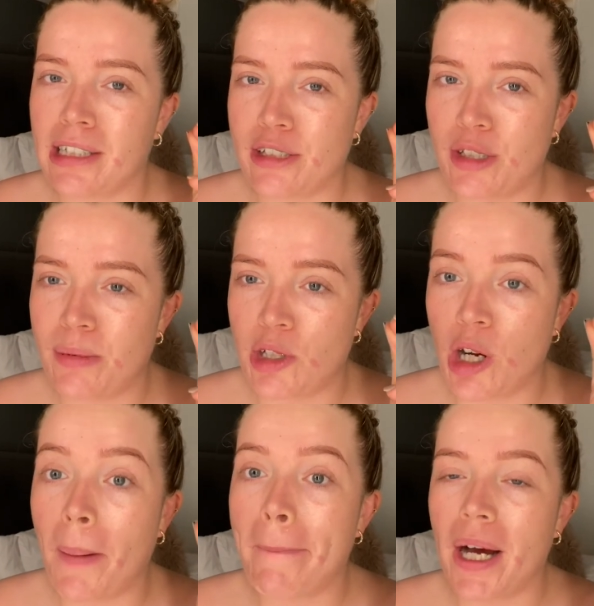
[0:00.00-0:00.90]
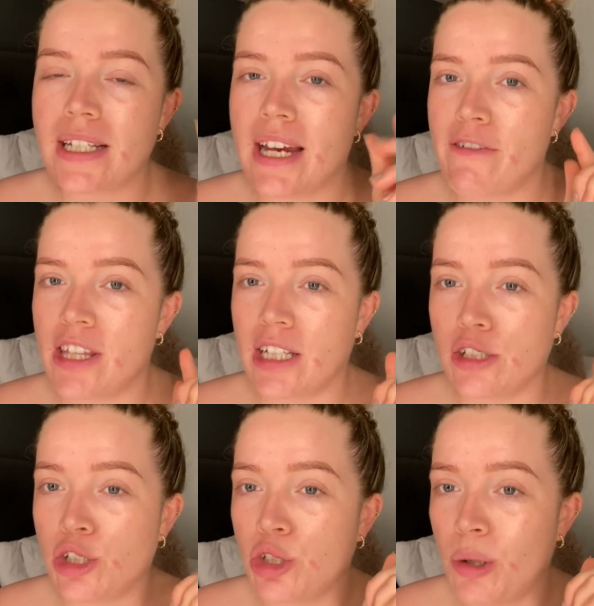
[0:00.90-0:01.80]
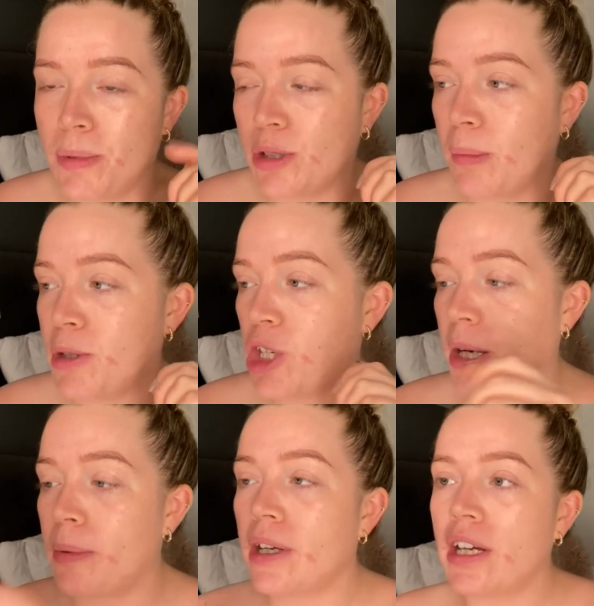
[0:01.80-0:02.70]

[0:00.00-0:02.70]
a Superdrug but everything is super super cheap